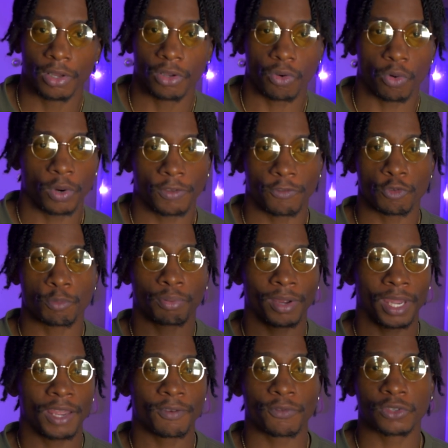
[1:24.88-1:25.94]
Or if you're
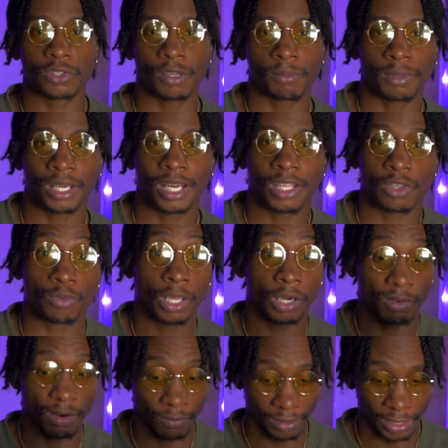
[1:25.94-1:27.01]
praying for something and you get a
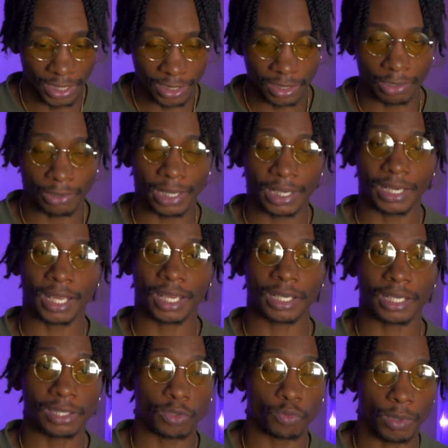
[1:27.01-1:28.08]
revelation, you're like, dang,
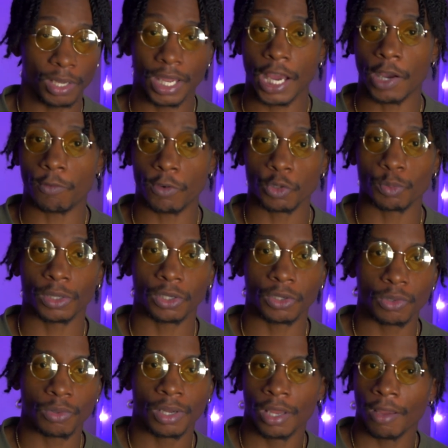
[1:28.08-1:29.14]
this is what God wants me to
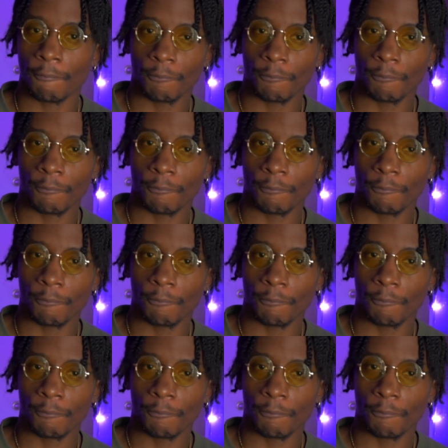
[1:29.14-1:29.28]
do.